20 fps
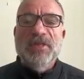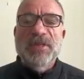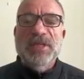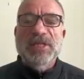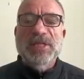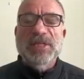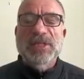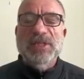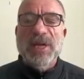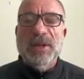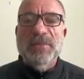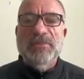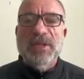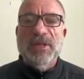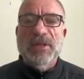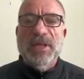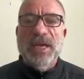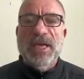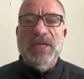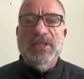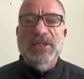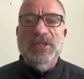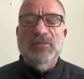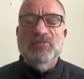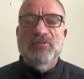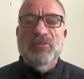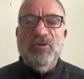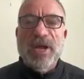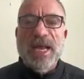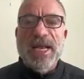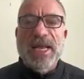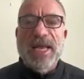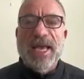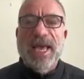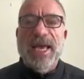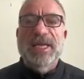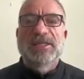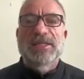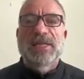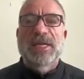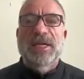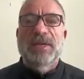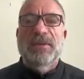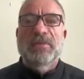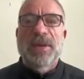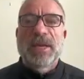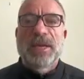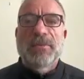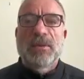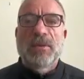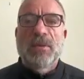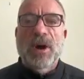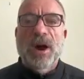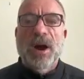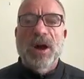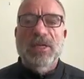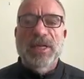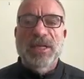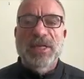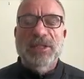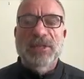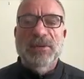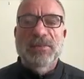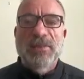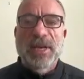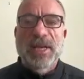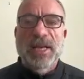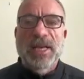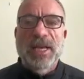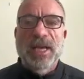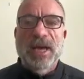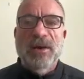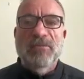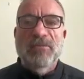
This is something that is really hitting people hard, and it's completely